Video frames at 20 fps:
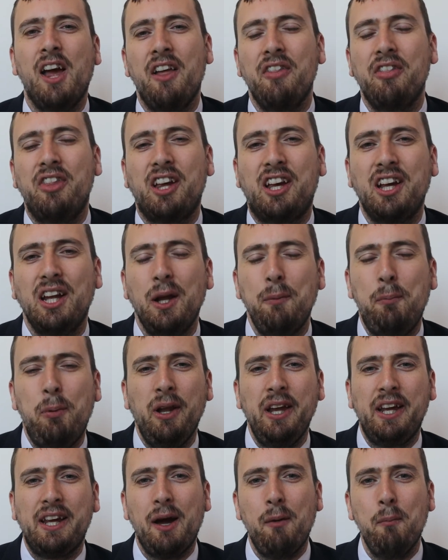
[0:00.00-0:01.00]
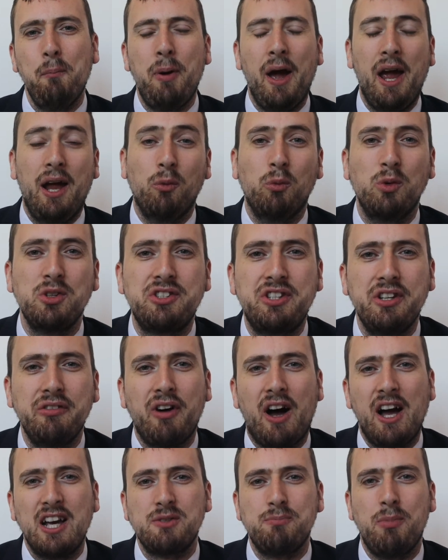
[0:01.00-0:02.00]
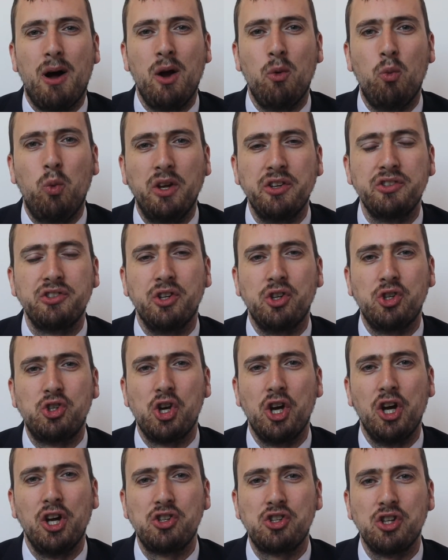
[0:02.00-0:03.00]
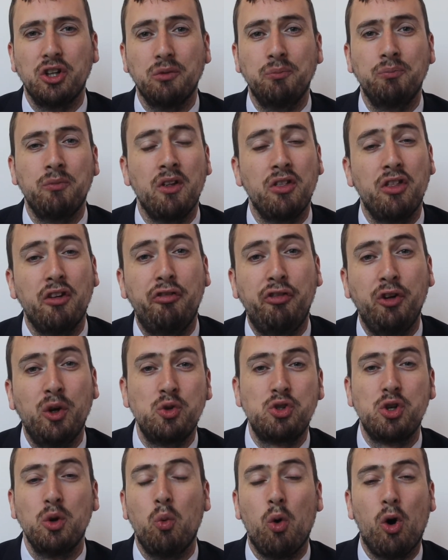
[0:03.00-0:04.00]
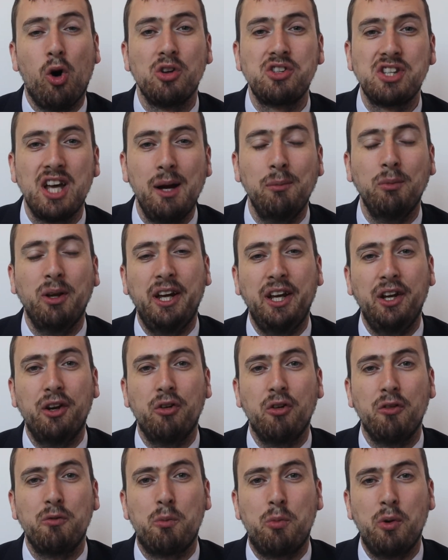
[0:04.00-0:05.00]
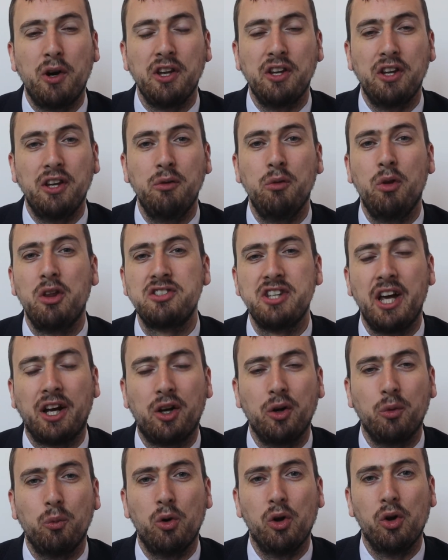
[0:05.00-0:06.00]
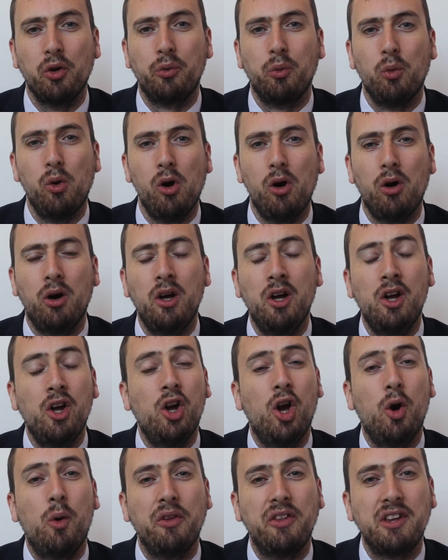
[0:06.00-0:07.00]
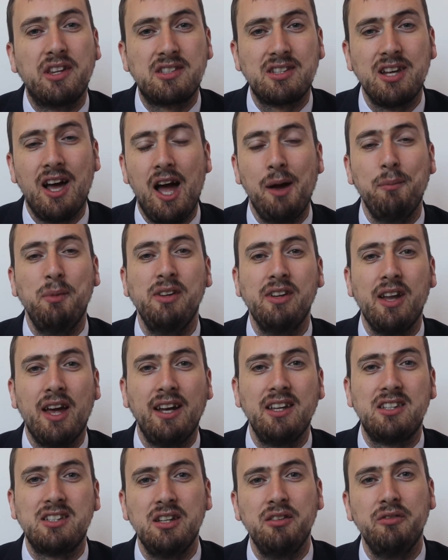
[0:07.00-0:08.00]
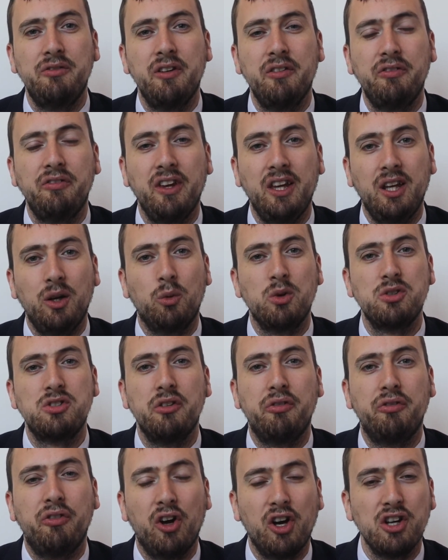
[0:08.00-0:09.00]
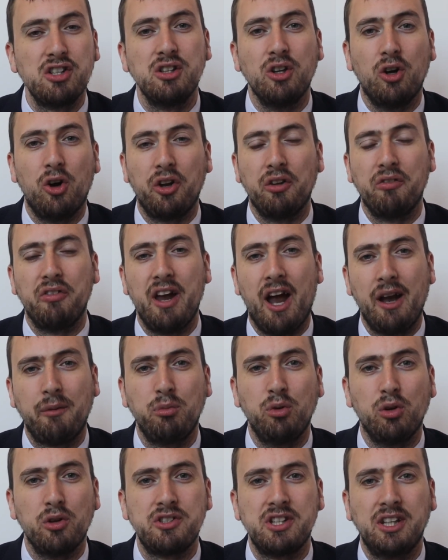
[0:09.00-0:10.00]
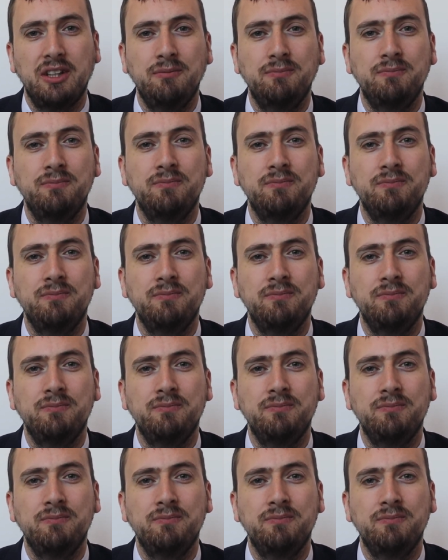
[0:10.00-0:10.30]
The Gallipoli Campaign was devised by Winston Churchill, the future wartime leader of Britain in the Second World War, who at the time in 1915 was the First Lord of the Admiralty.